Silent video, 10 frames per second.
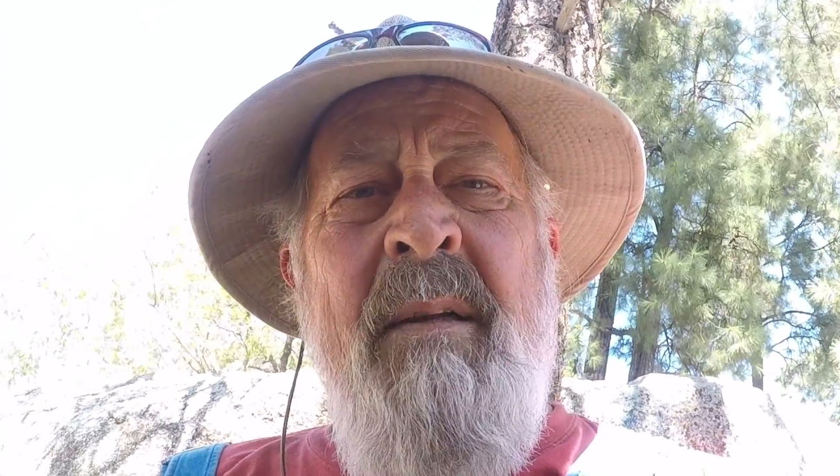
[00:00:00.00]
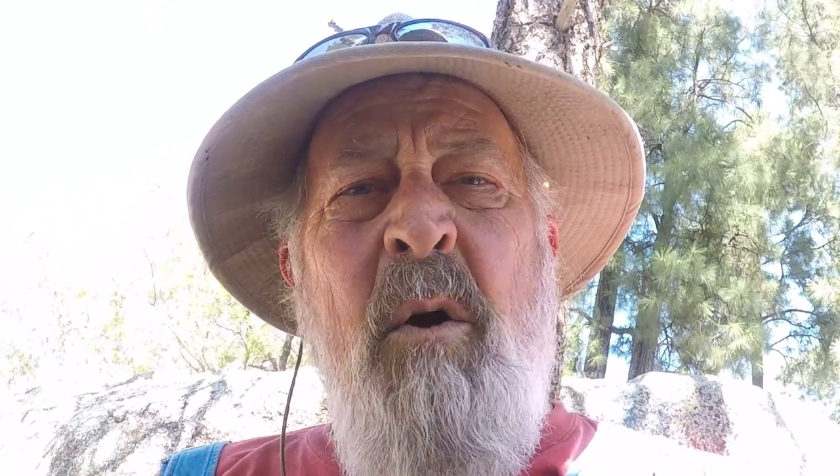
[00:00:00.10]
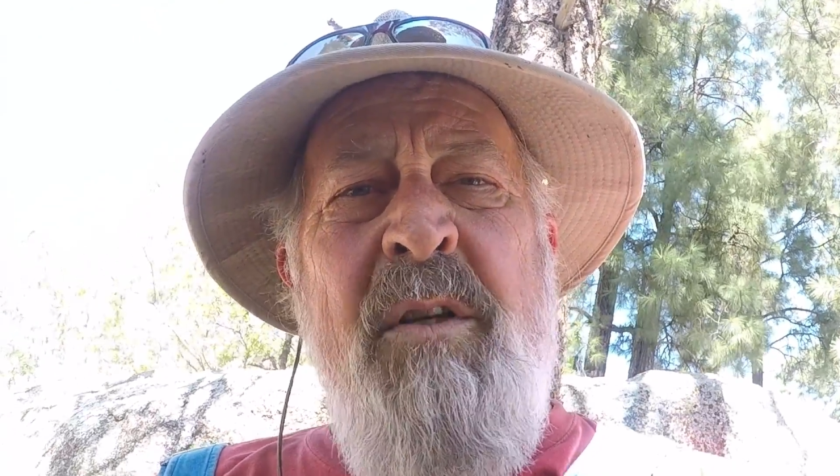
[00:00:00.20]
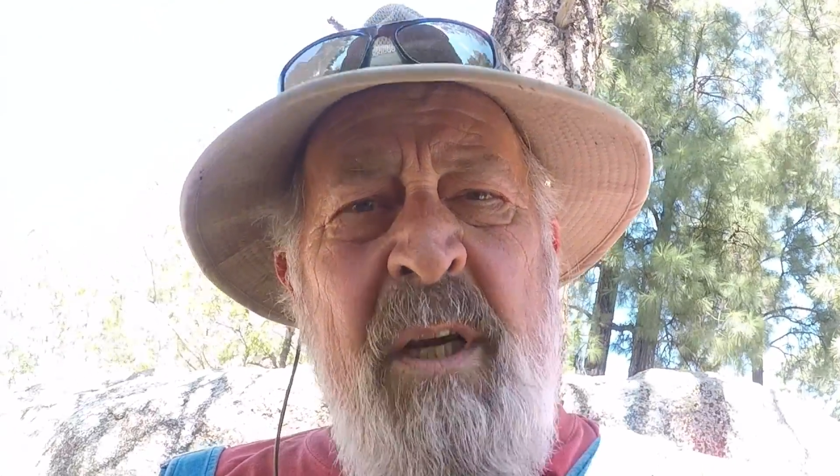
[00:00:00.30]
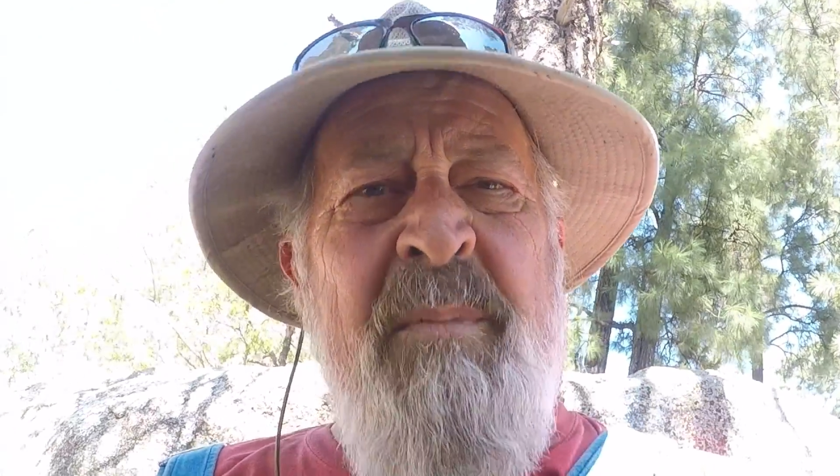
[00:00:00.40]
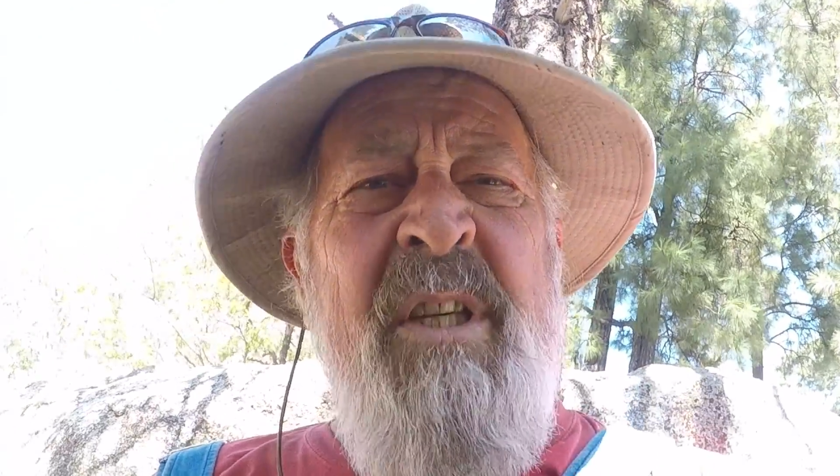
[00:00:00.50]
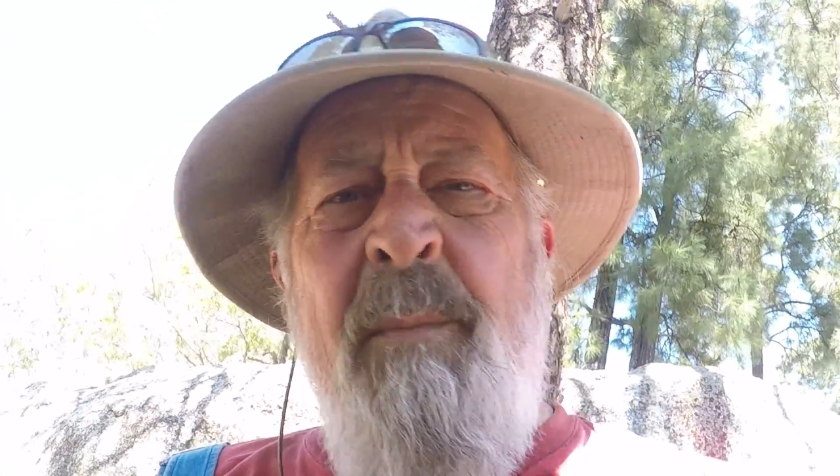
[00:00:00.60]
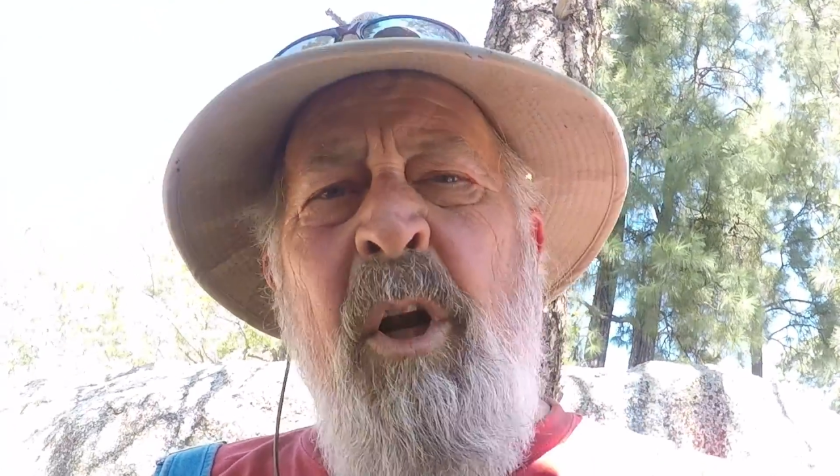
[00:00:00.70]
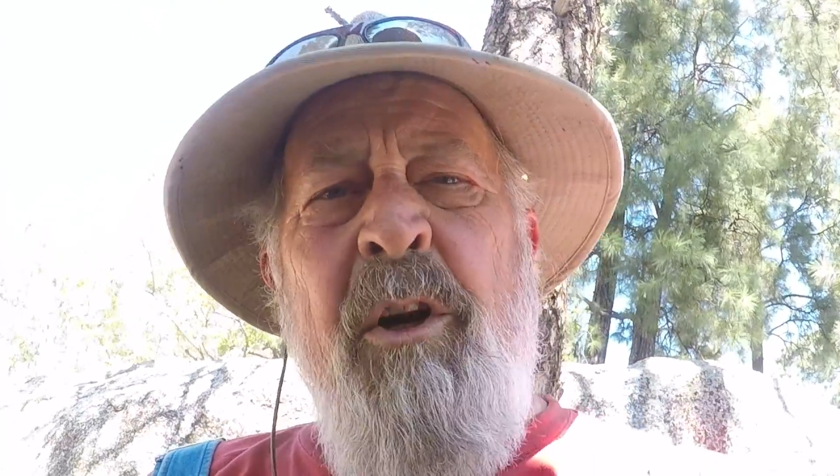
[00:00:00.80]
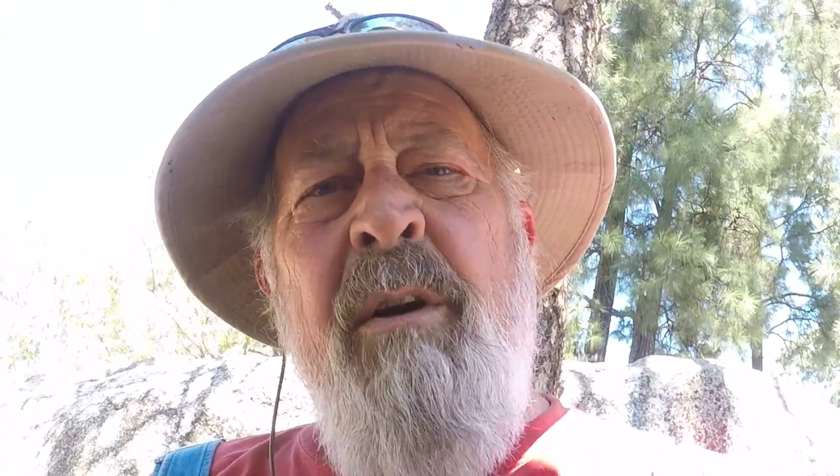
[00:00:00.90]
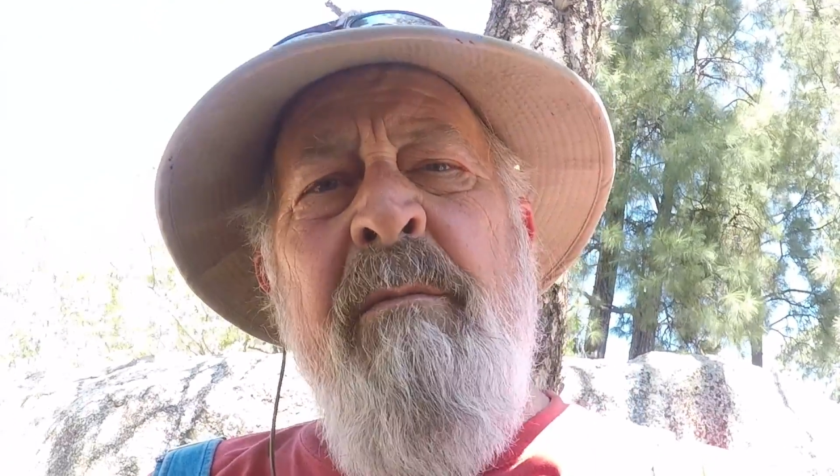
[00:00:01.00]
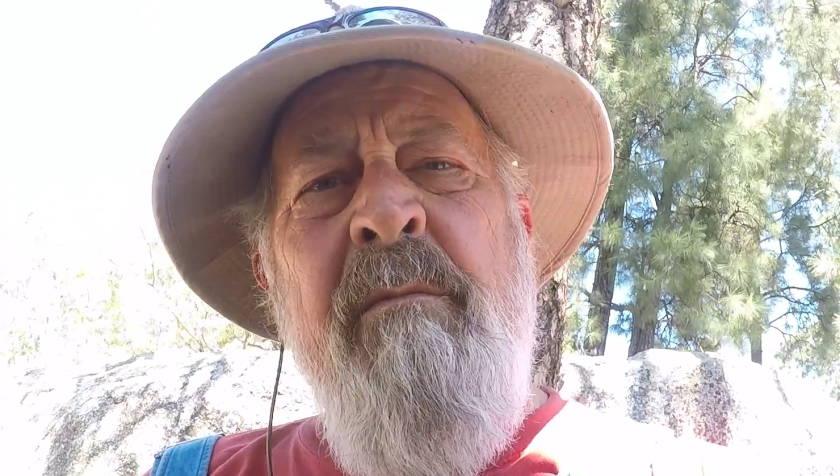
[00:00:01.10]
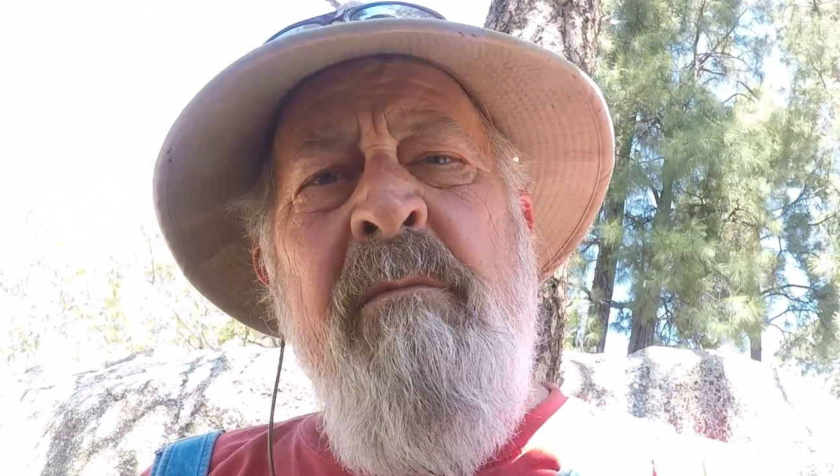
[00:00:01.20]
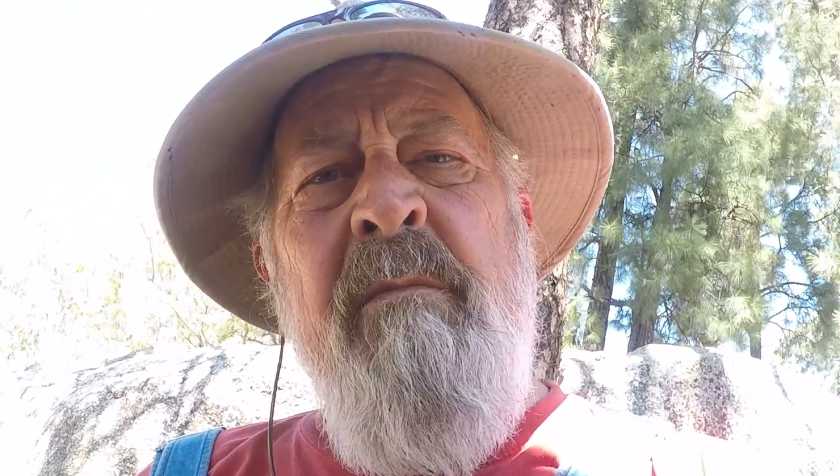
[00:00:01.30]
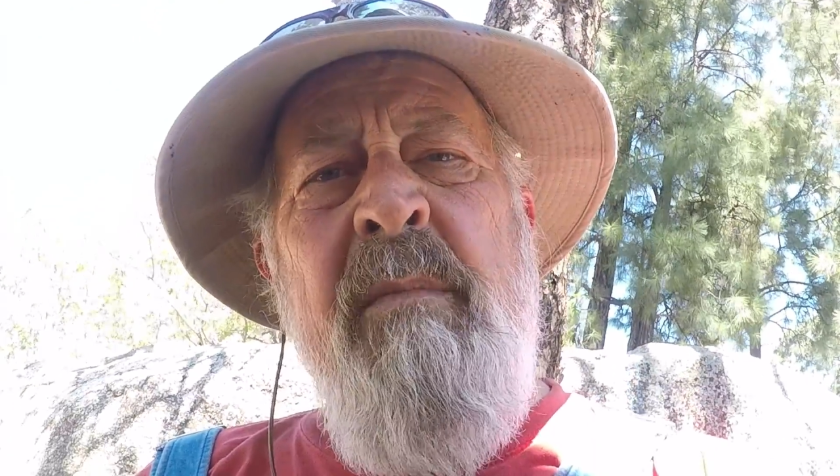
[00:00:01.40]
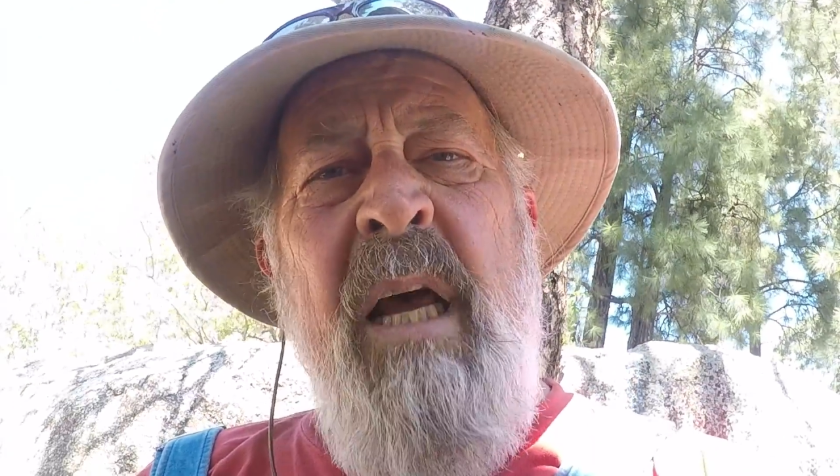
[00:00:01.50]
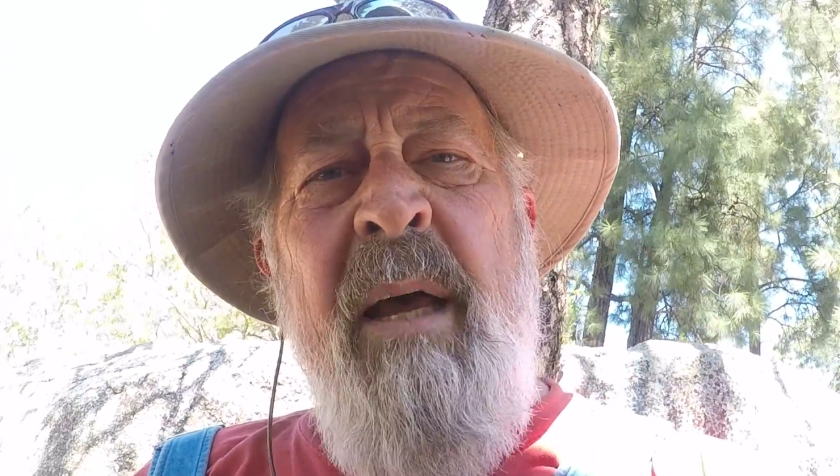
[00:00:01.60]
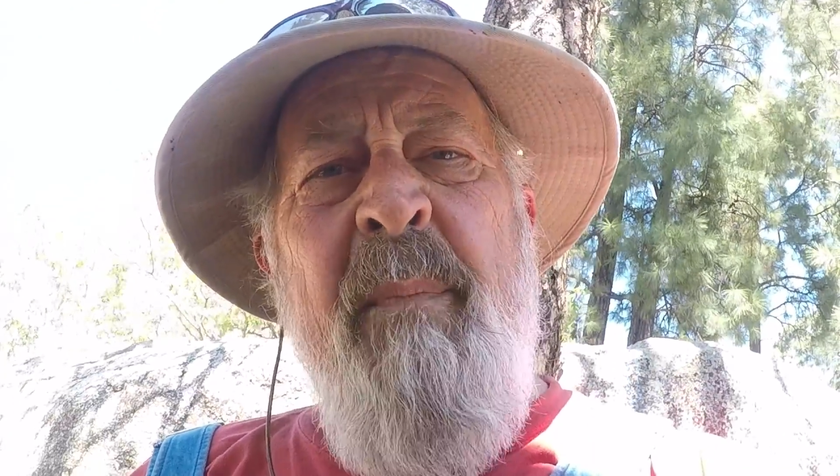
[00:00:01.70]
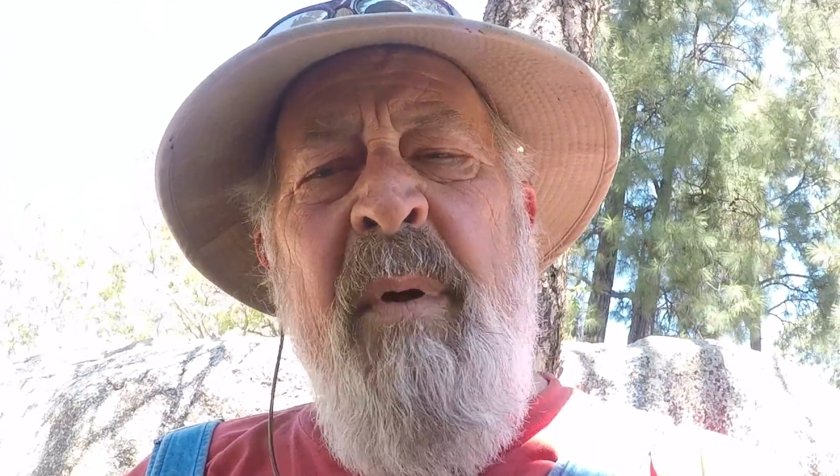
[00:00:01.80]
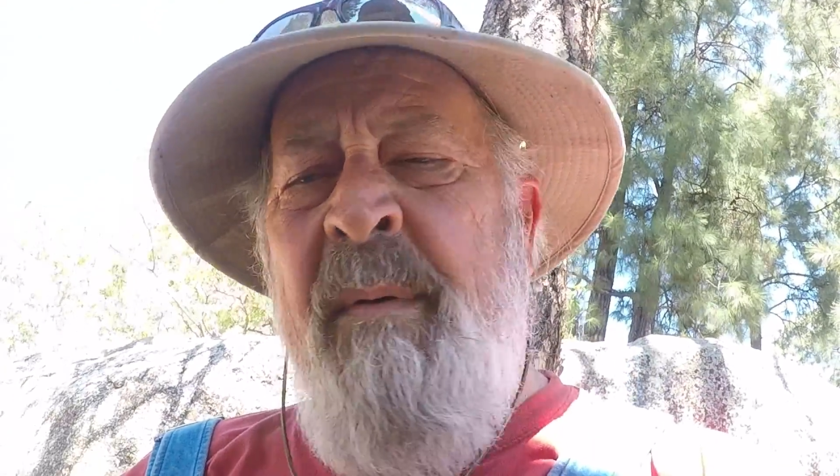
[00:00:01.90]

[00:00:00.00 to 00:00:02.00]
or some similar type?